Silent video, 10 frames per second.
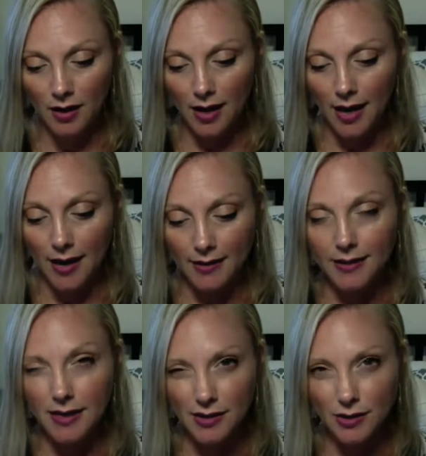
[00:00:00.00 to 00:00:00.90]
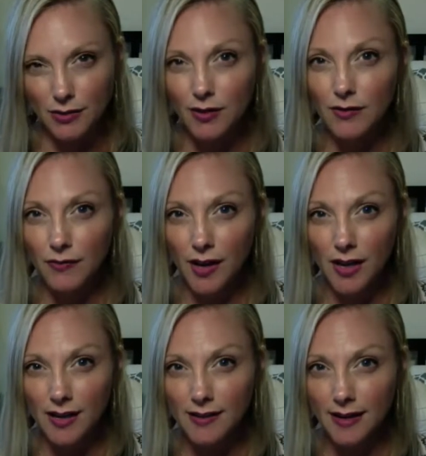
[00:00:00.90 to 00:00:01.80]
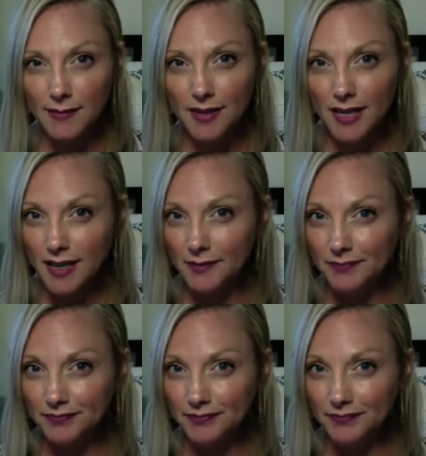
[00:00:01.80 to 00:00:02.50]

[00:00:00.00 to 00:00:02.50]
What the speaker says: as the intuitive feelings that I'm getting.